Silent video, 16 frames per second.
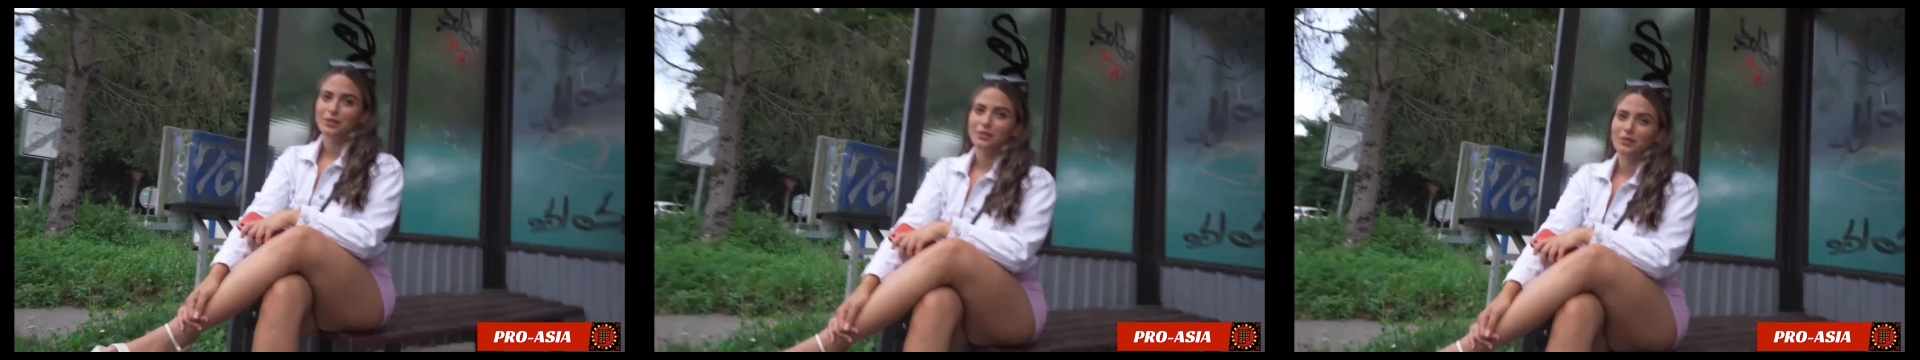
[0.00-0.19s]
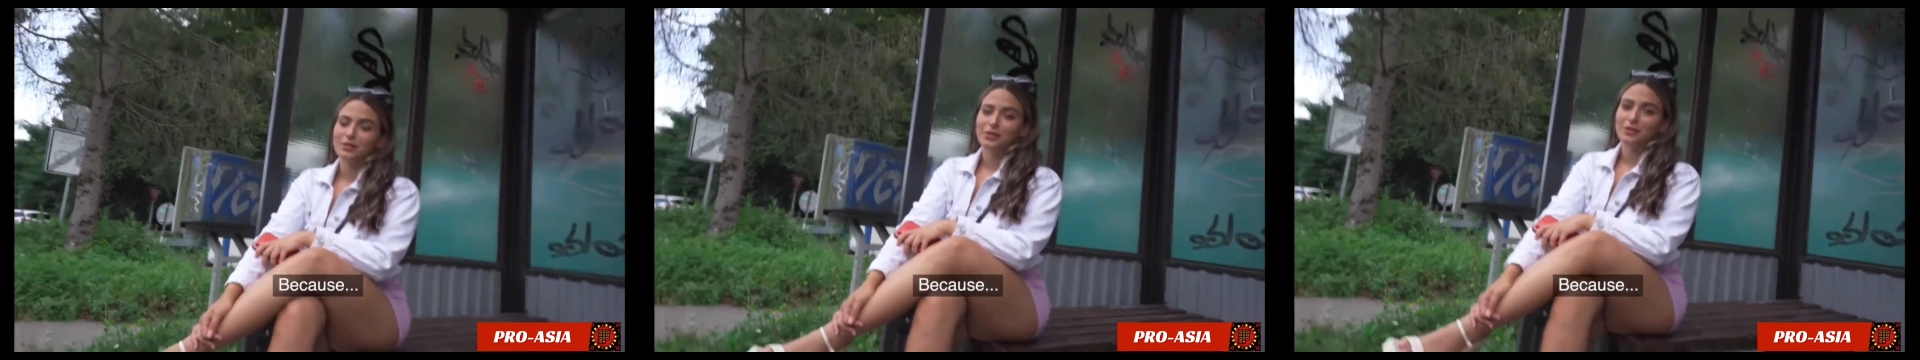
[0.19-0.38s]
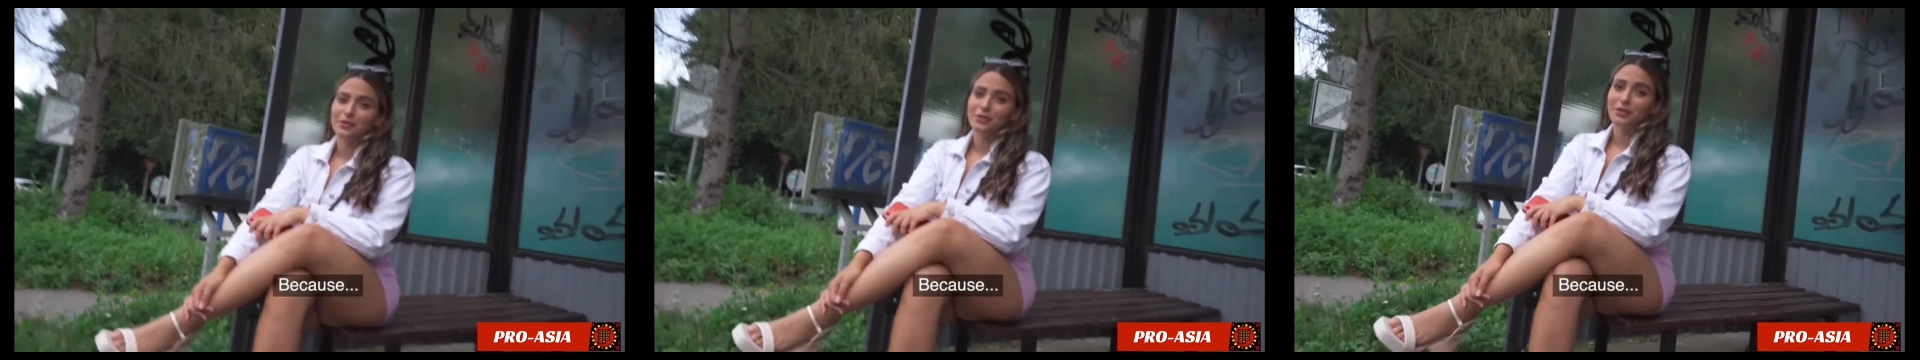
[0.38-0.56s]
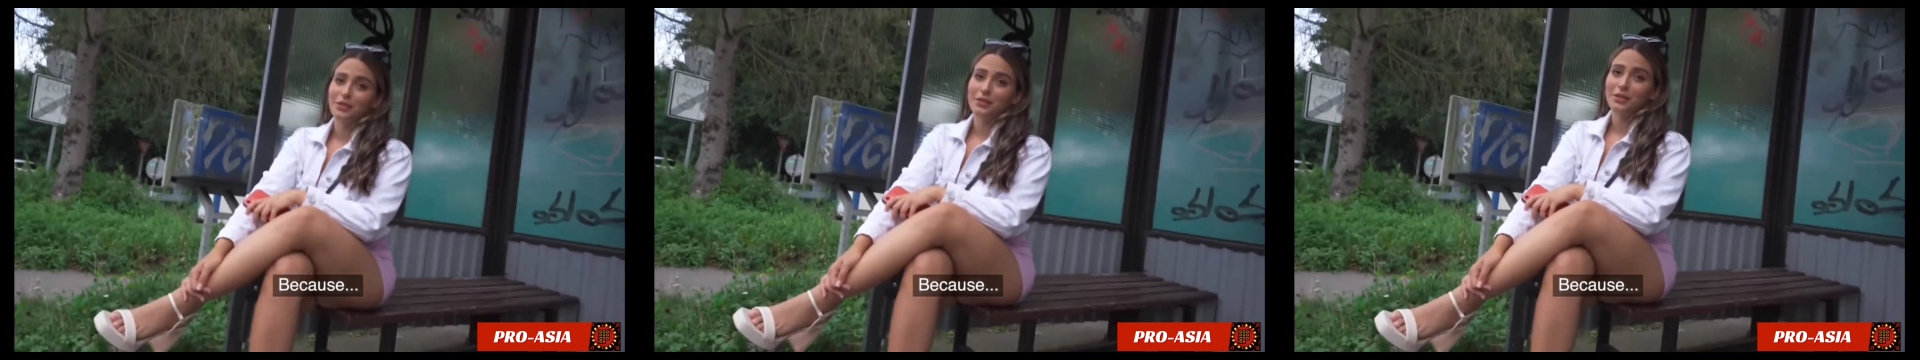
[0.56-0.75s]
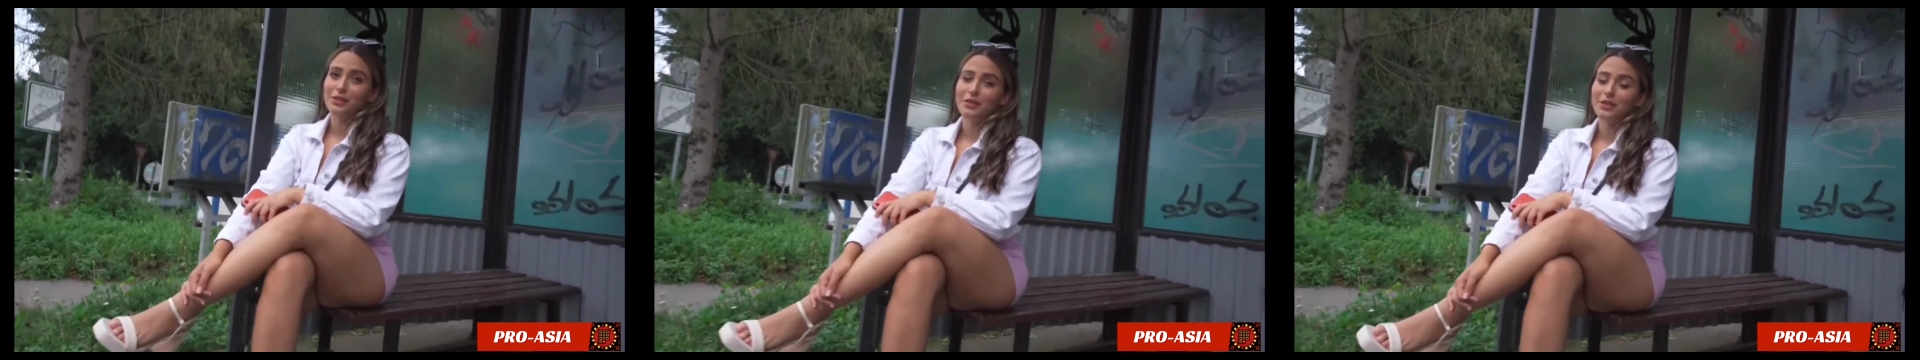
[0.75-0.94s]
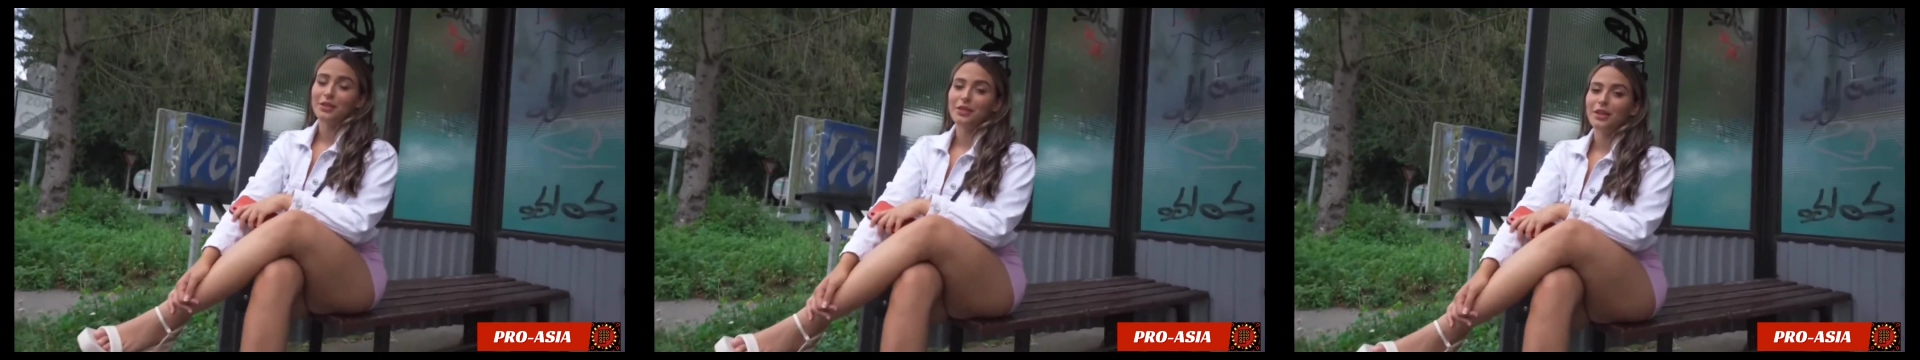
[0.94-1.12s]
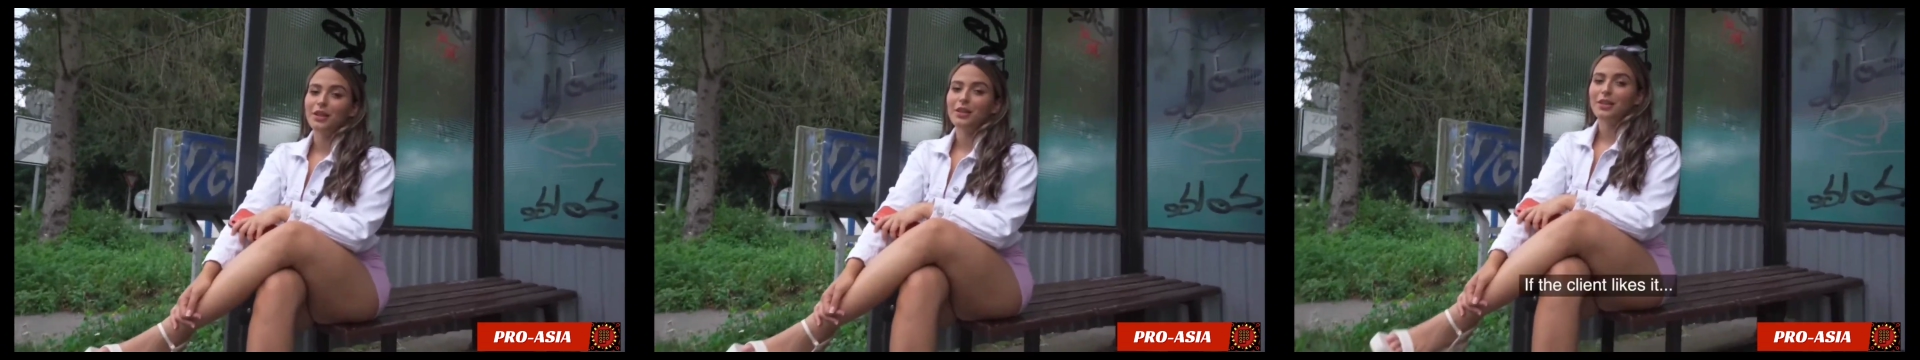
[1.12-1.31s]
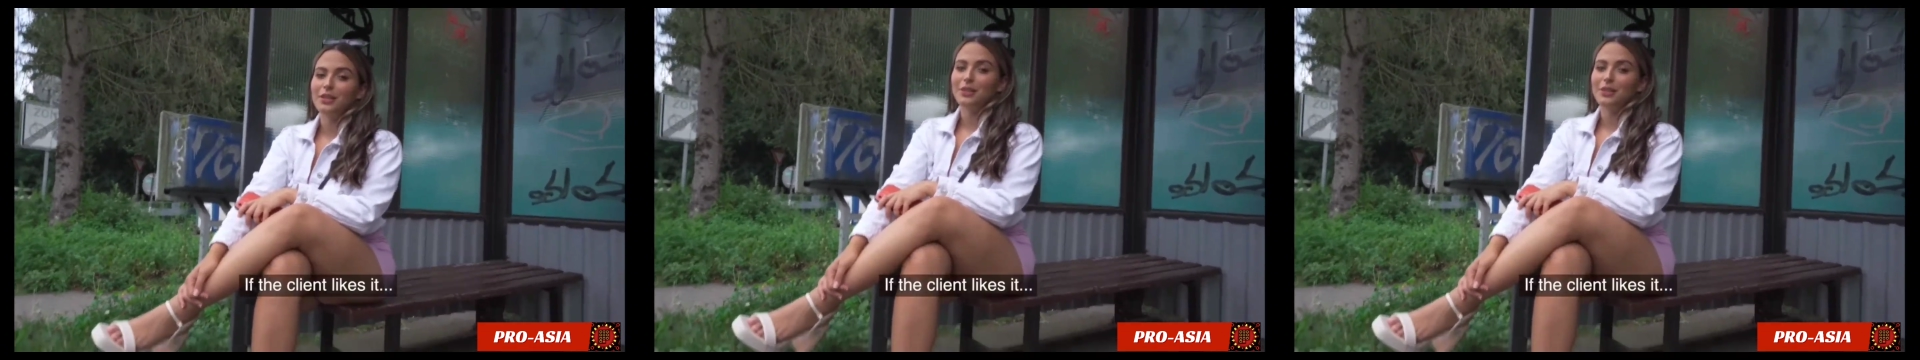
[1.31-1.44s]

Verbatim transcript: because if huh.